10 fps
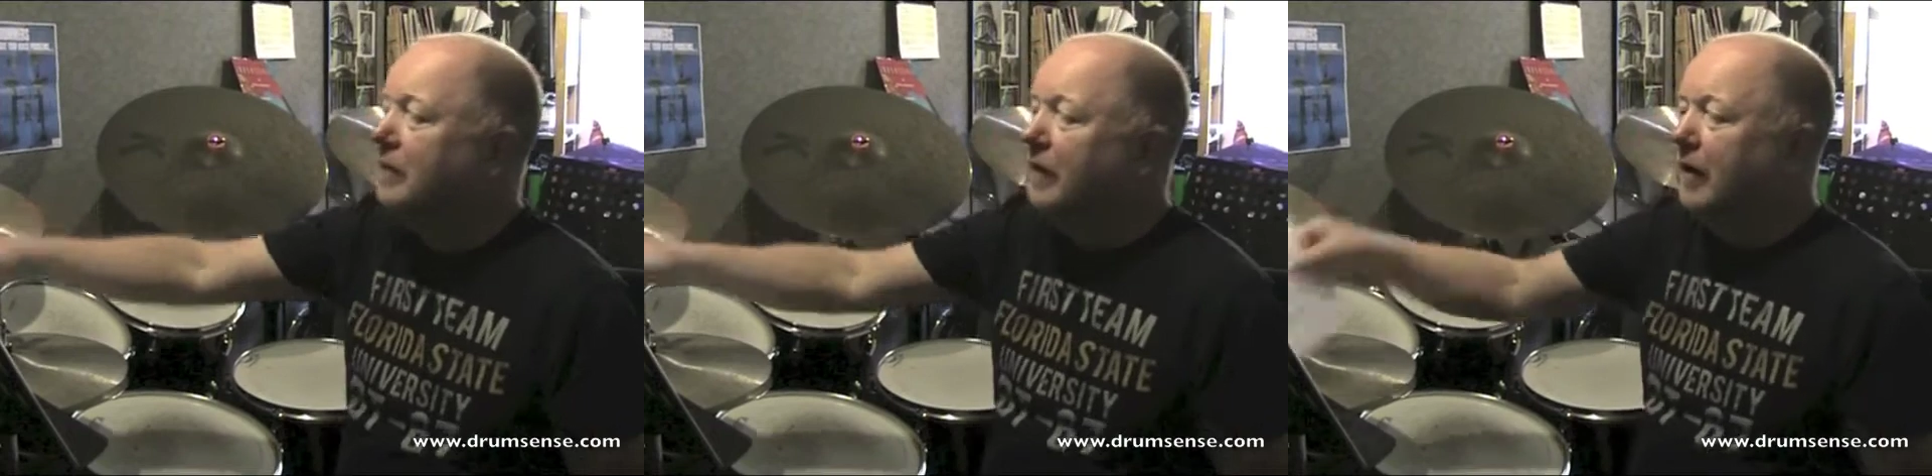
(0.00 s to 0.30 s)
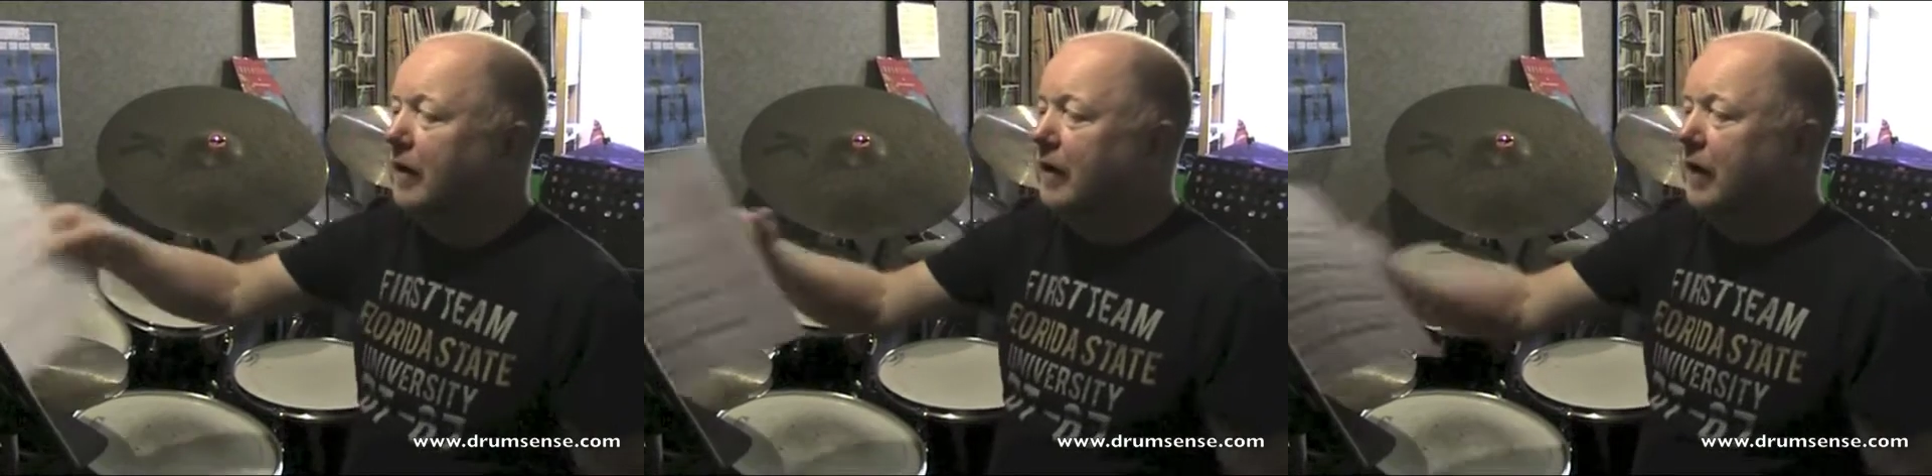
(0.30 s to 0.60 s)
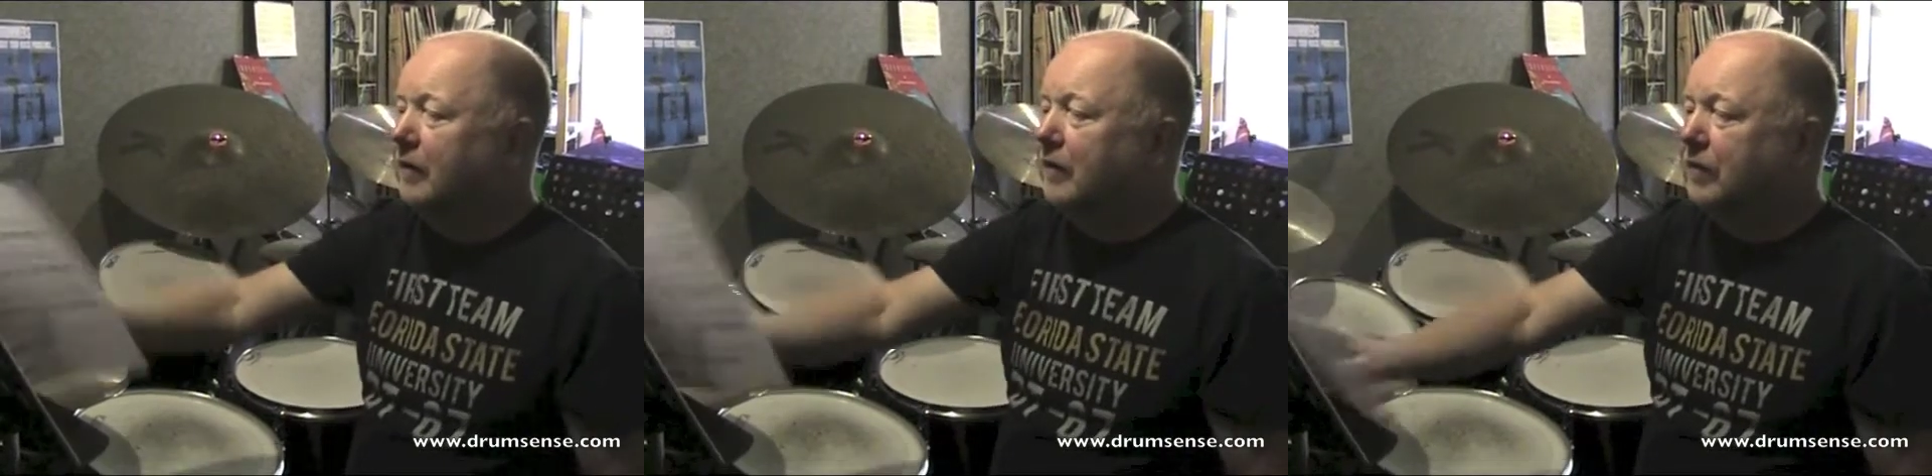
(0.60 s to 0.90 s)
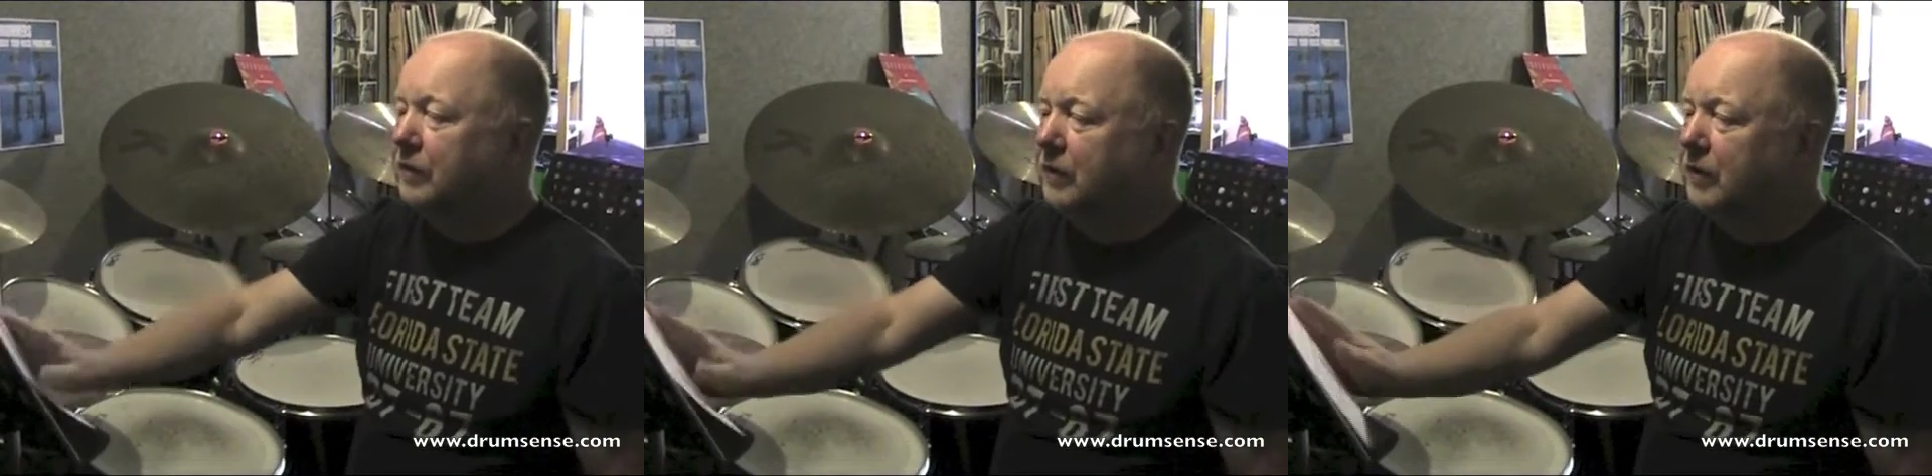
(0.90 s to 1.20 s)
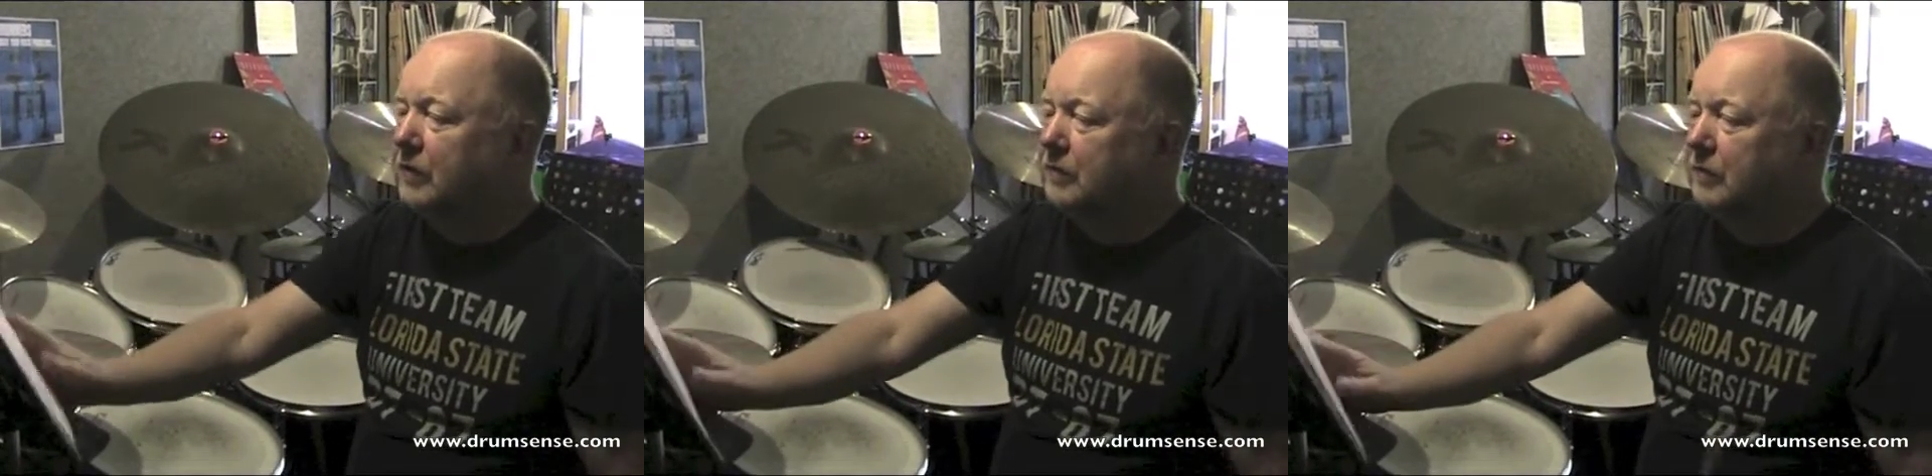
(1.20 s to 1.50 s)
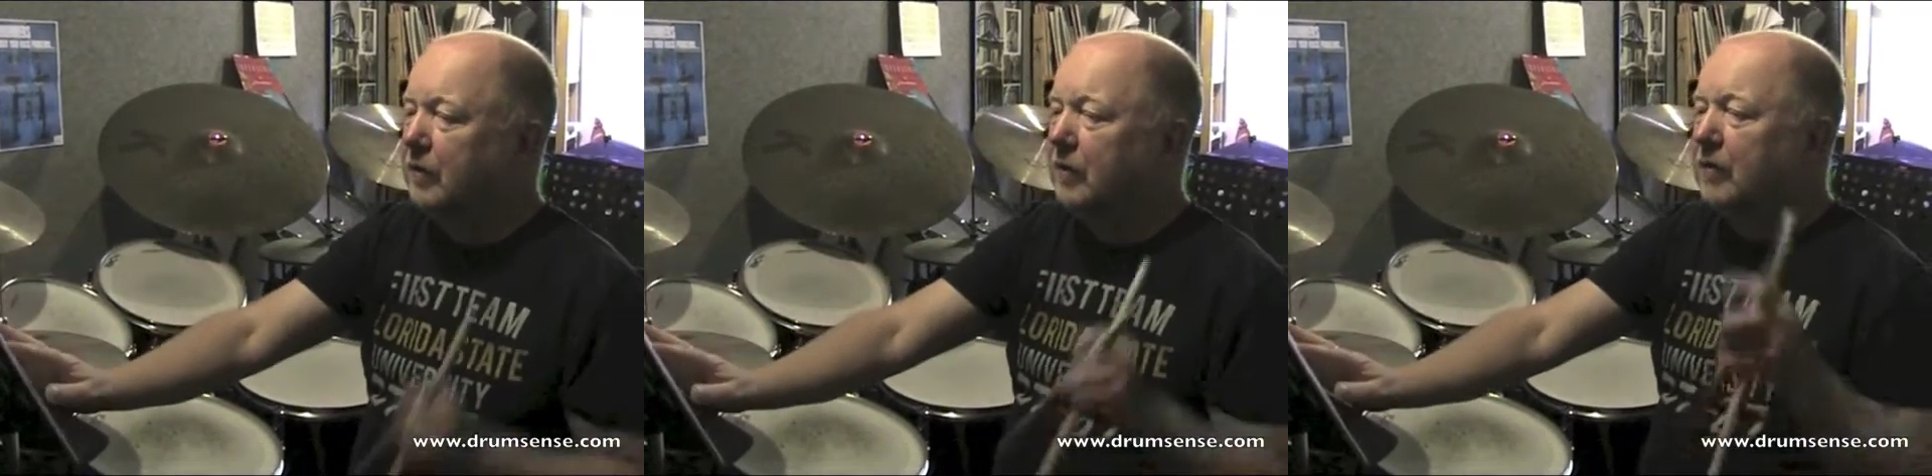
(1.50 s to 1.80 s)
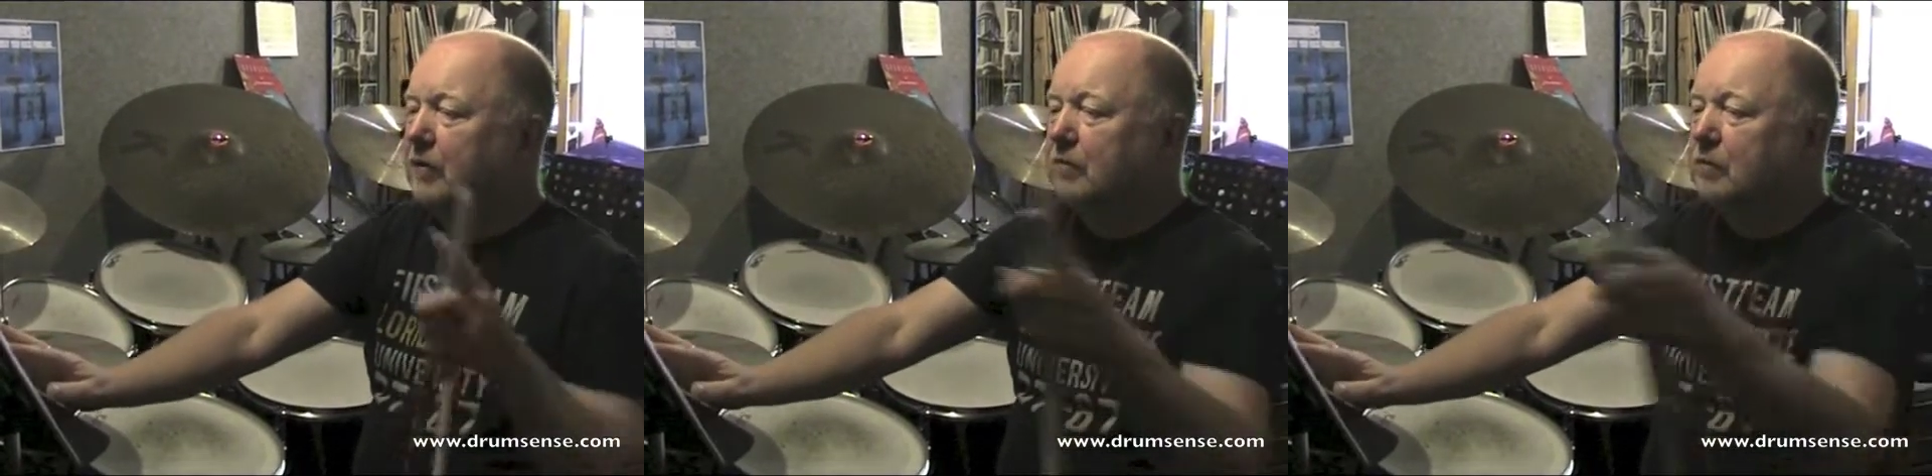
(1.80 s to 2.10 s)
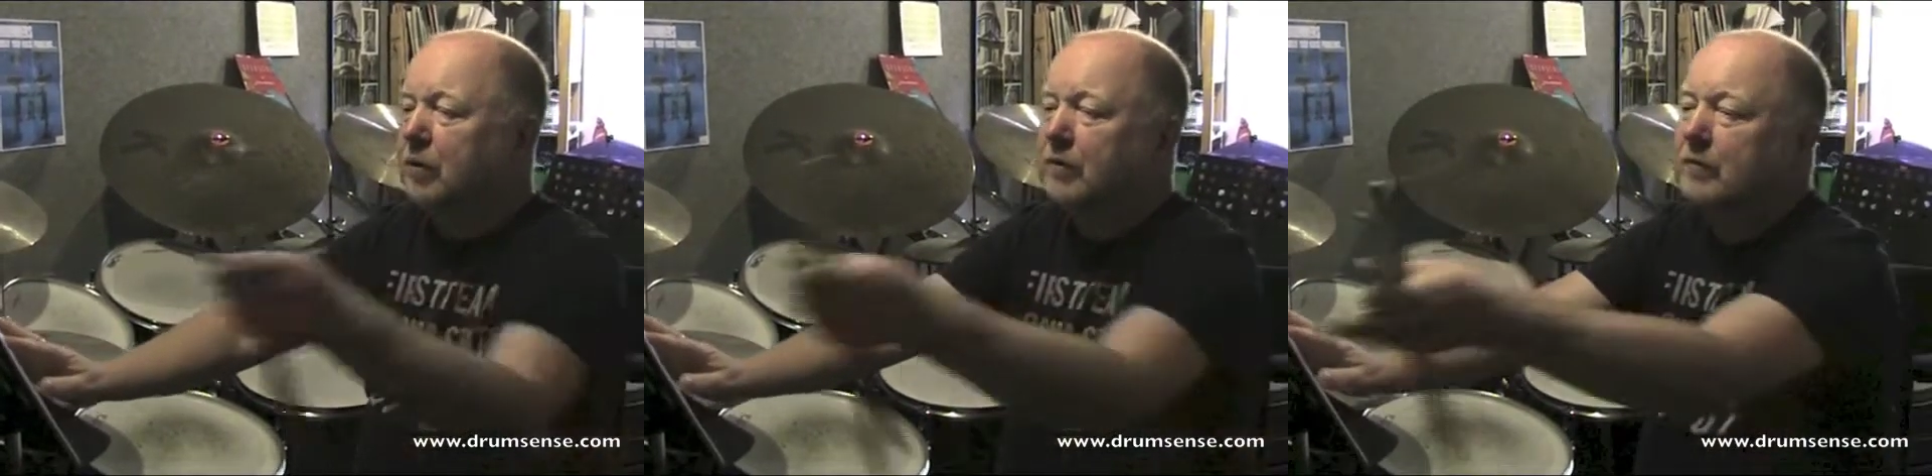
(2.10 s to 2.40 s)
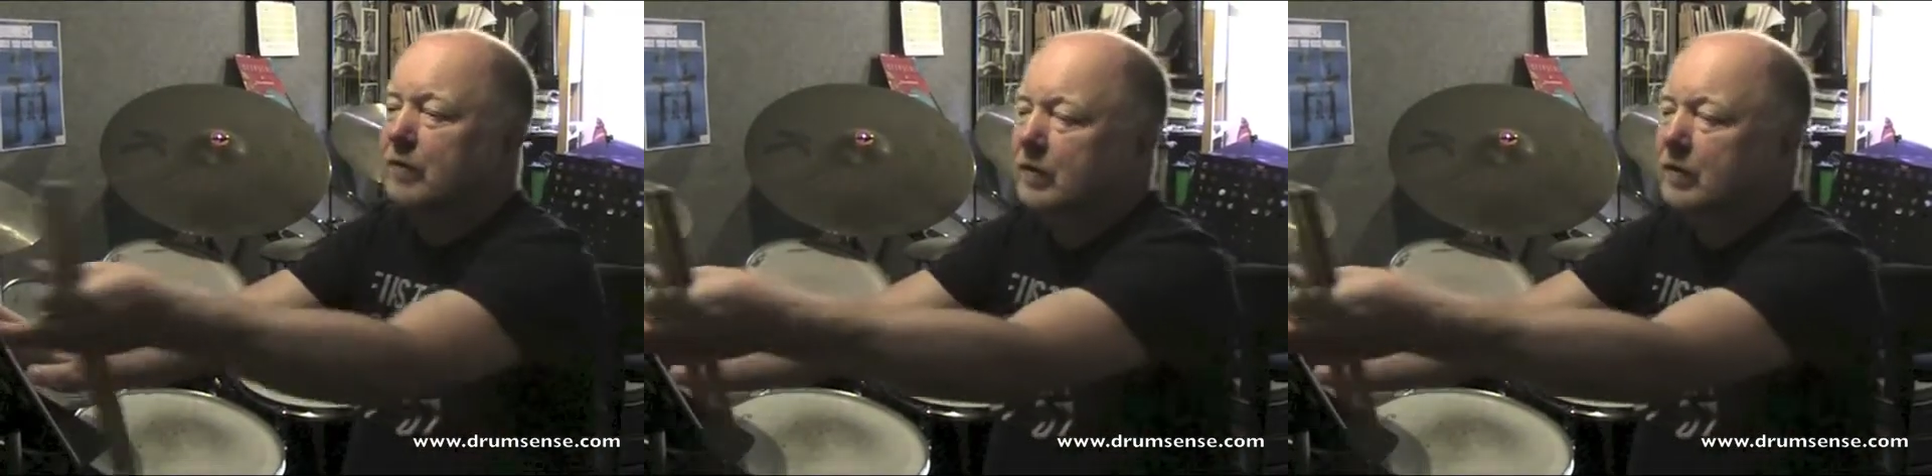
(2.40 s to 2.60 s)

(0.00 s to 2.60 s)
And then the 3rd one,